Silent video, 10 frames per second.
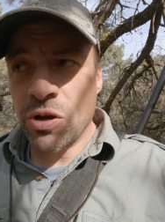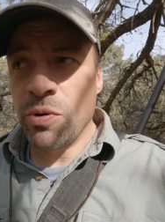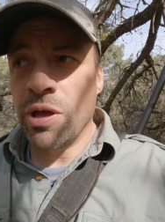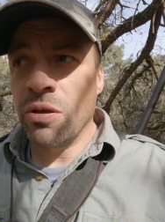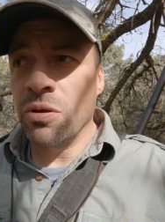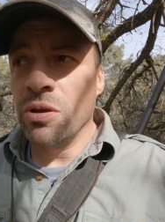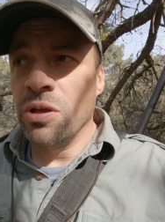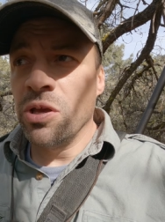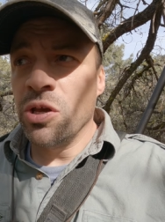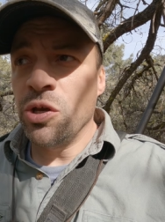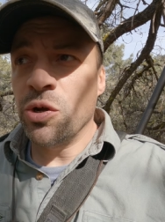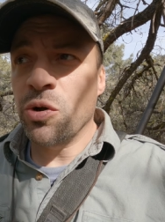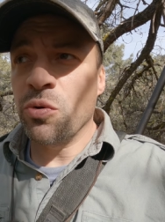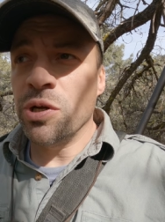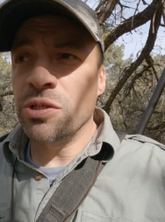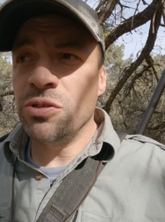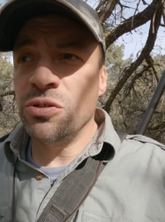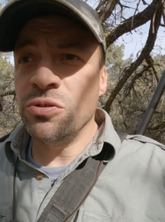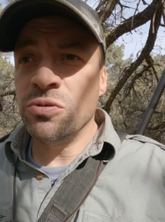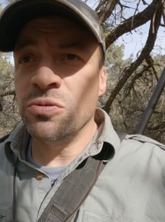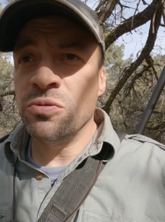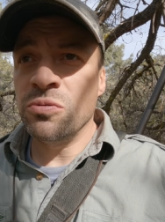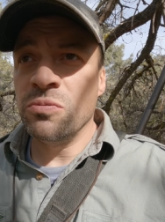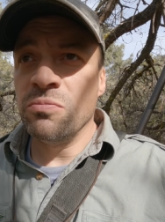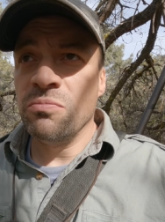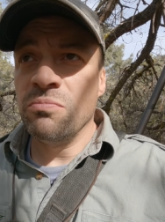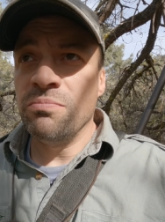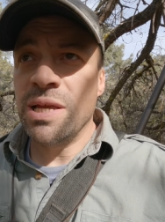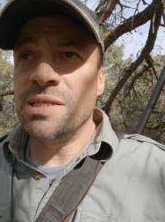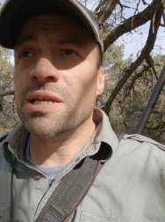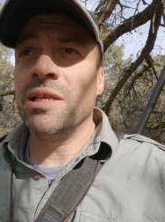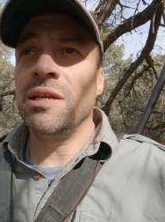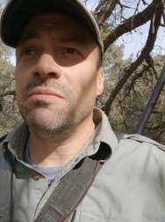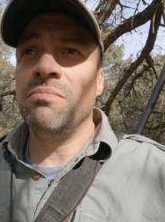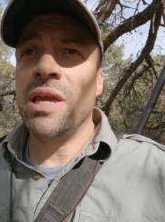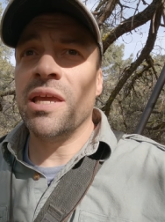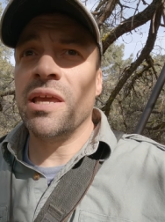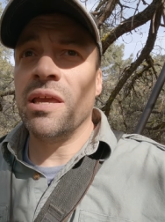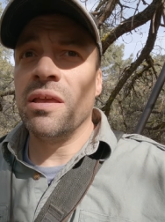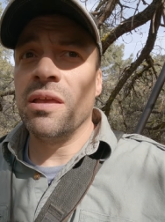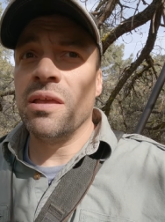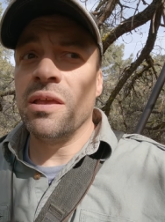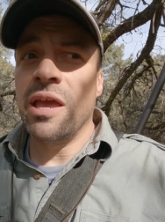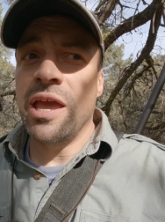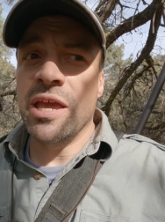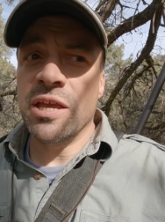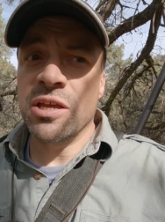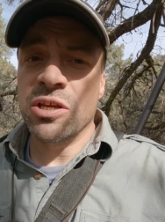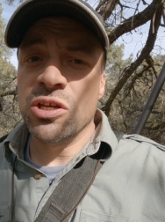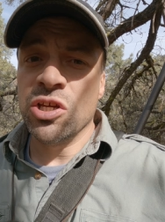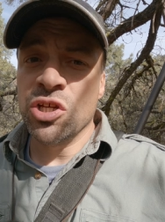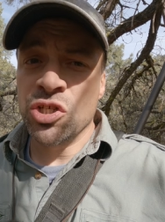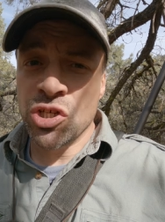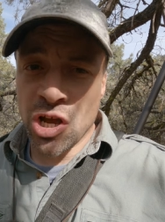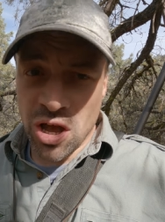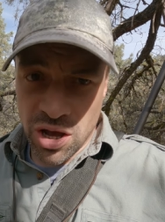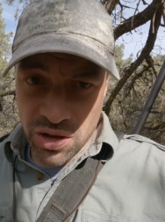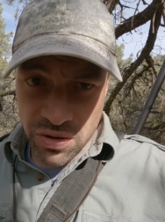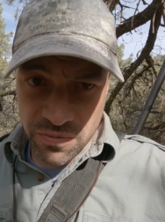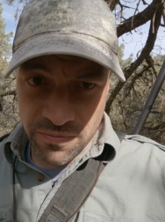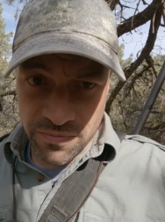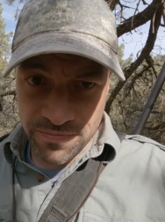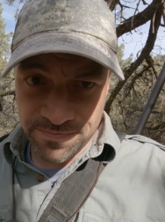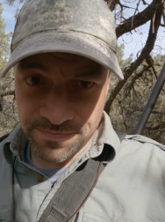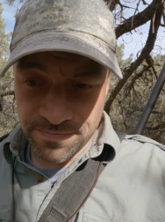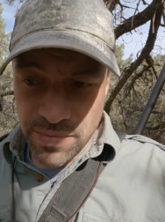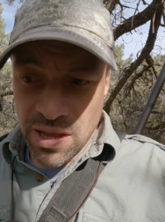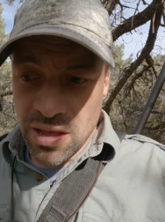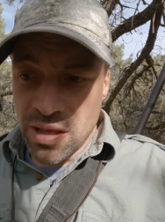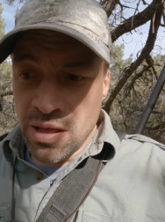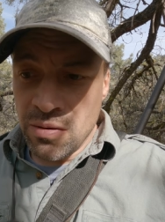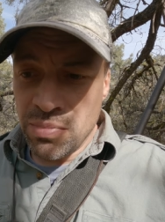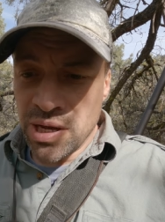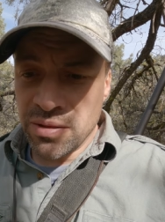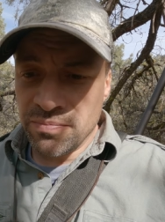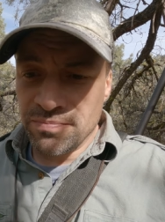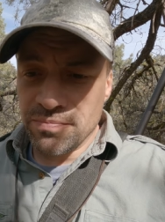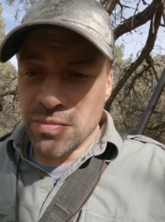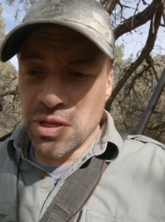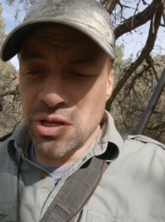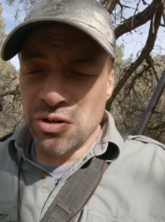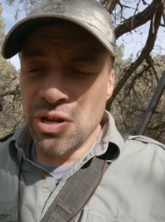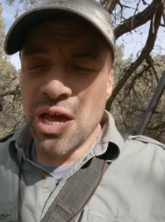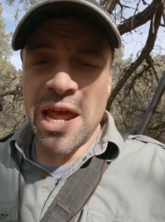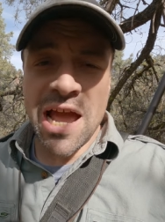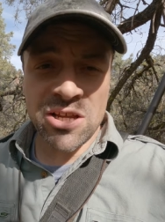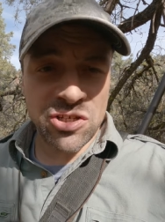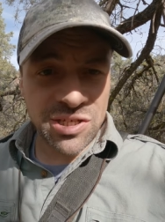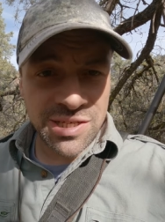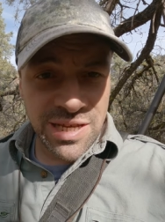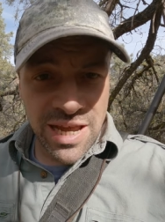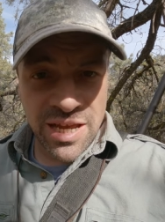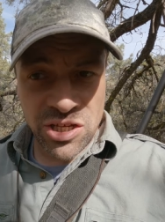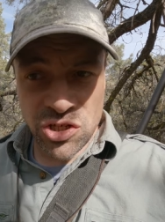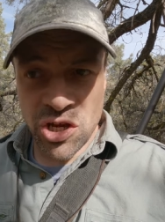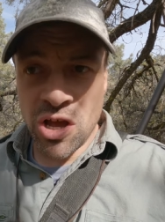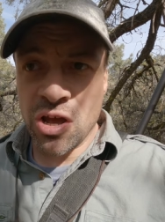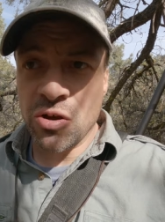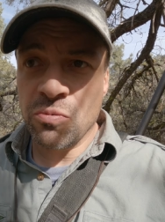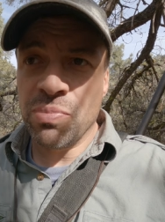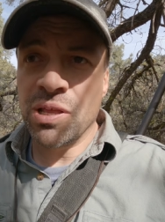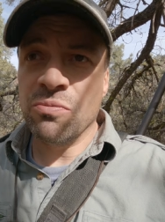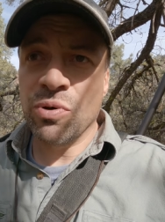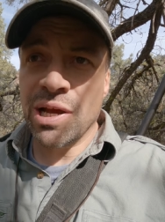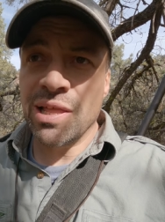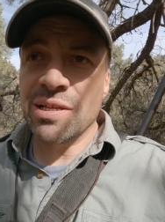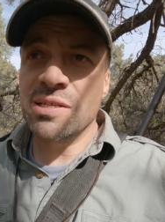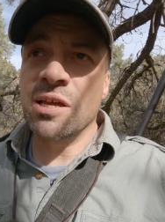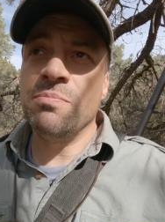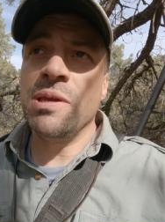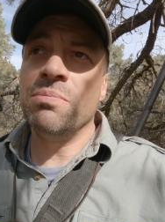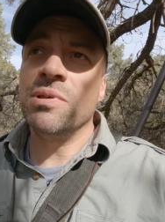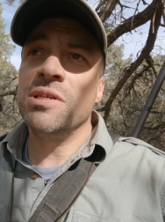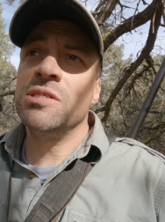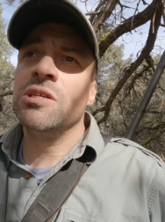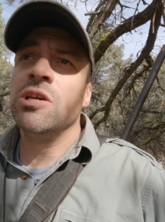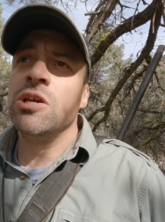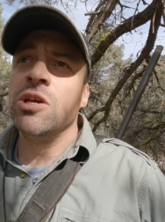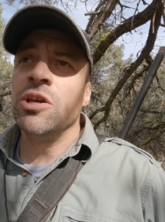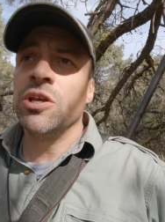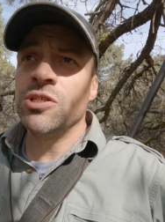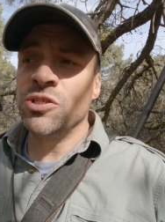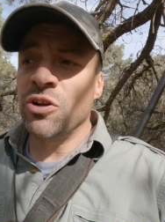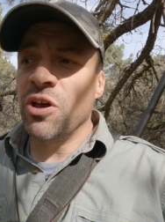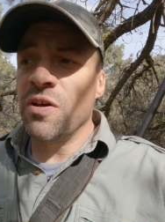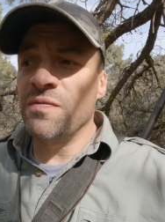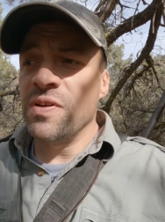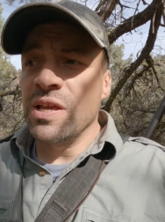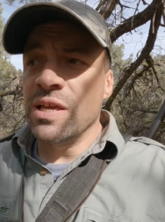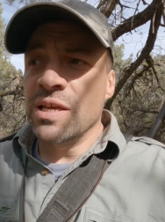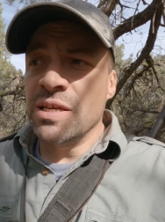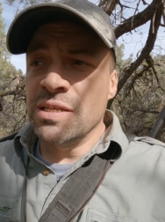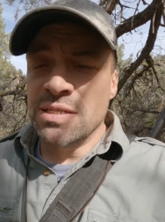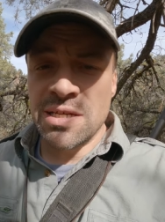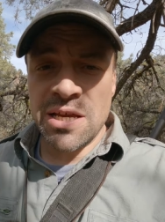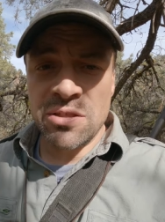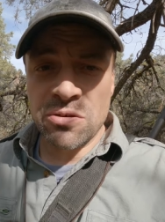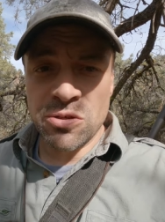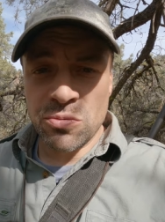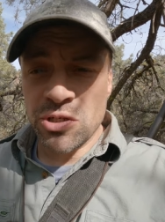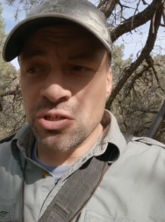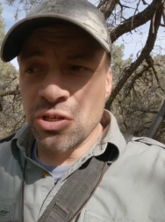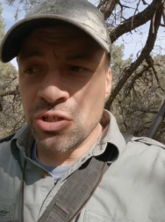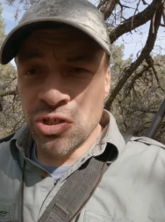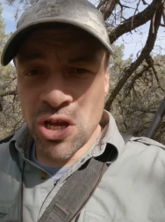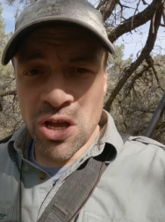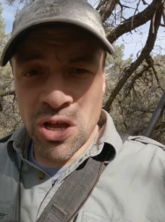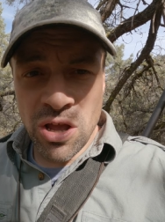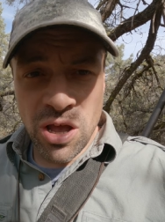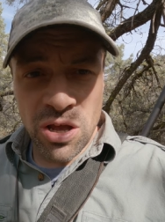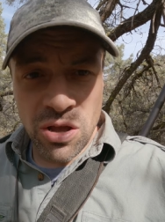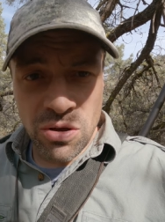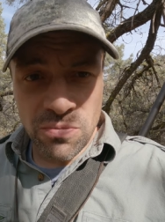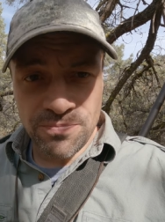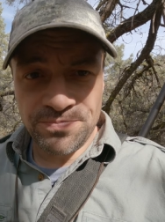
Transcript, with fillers: quail, you're going to basically make a Chicago. But you're not actually saying Chicago. But what I like to tell people is you're going to start off saying those words Chicago,